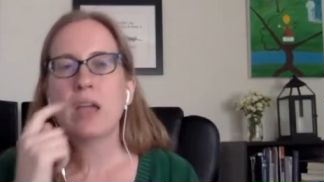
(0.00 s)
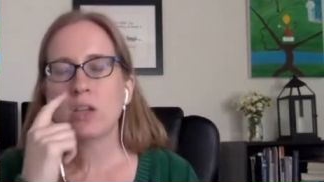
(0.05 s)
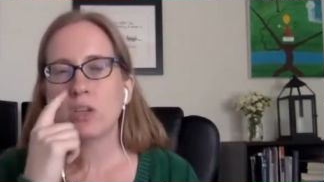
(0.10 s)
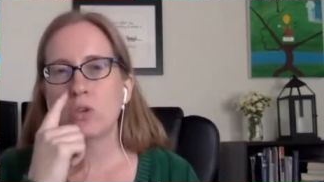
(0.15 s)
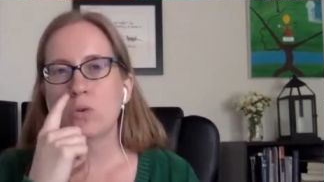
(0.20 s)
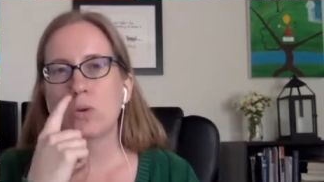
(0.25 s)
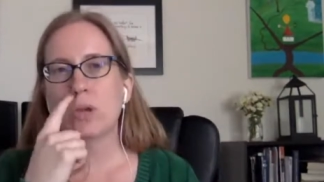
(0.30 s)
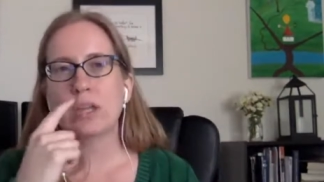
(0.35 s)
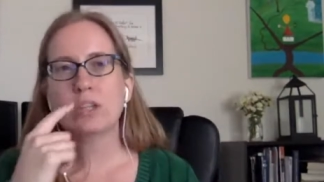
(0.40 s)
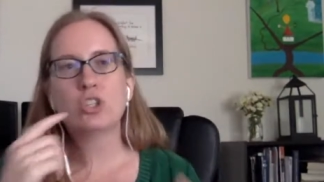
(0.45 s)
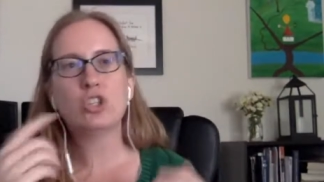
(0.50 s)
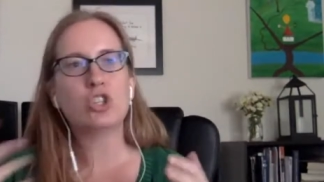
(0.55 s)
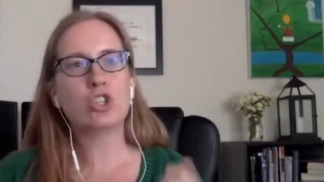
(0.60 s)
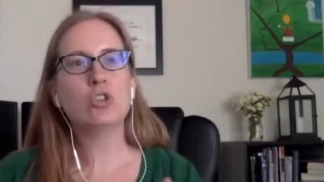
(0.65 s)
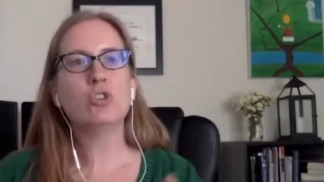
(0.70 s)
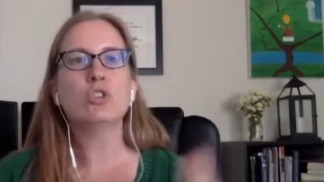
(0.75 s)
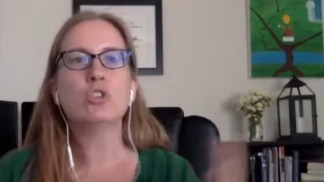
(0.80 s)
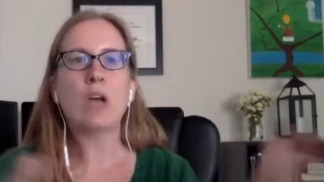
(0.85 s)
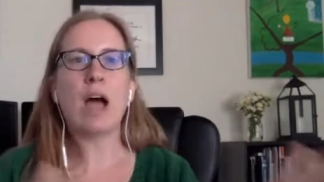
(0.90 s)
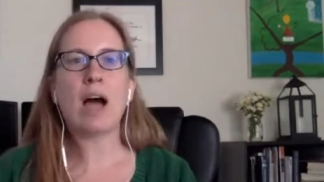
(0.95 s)
you can
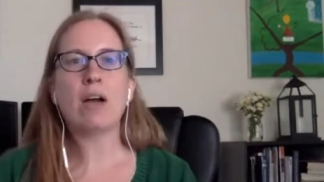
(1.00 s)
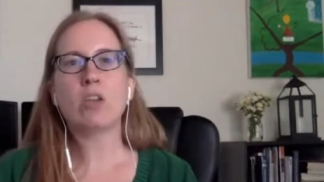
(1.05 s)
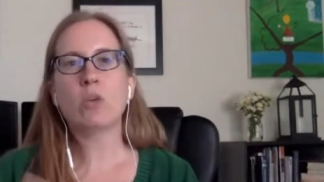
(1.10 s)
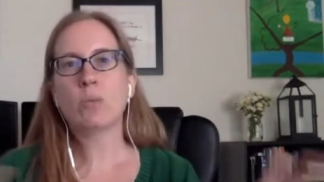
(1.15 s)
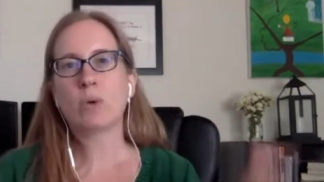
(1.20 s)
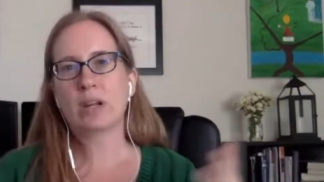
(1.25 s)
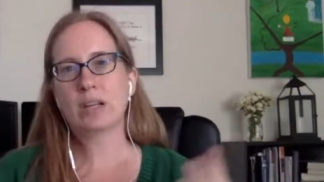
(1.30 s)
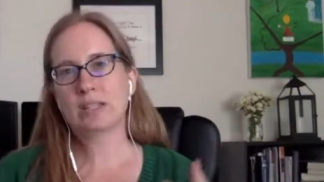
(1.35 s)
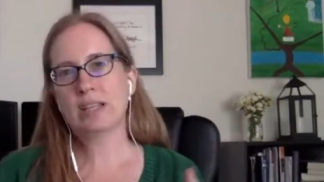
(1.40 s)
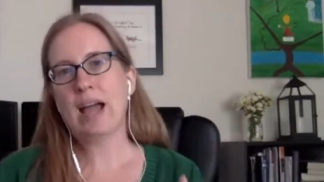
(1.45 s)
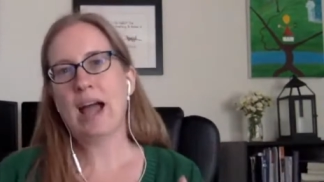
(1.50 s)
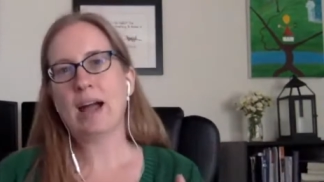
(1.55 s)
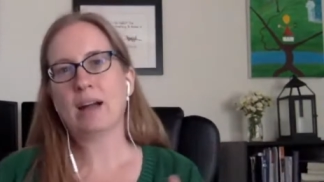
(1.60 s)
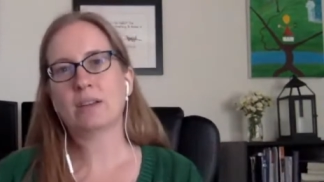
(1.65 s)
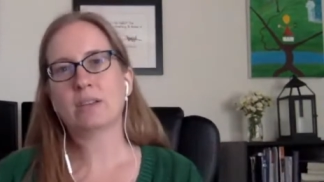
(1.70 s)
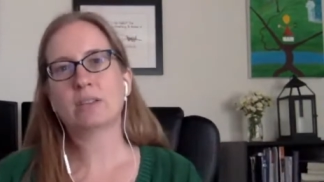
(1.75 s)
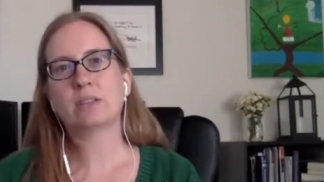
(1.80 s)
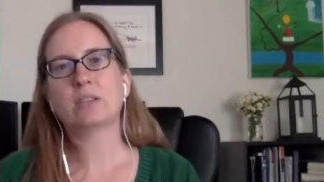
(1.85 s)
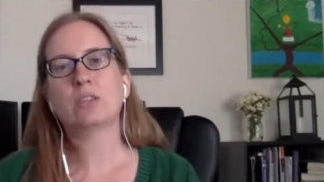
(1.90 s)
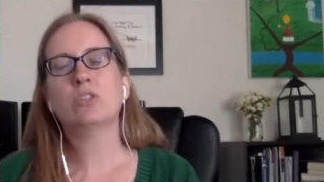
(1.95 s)
choose how you want it
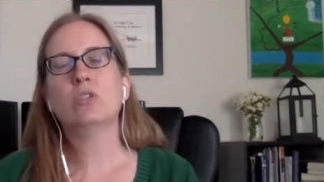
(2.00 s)
taxed.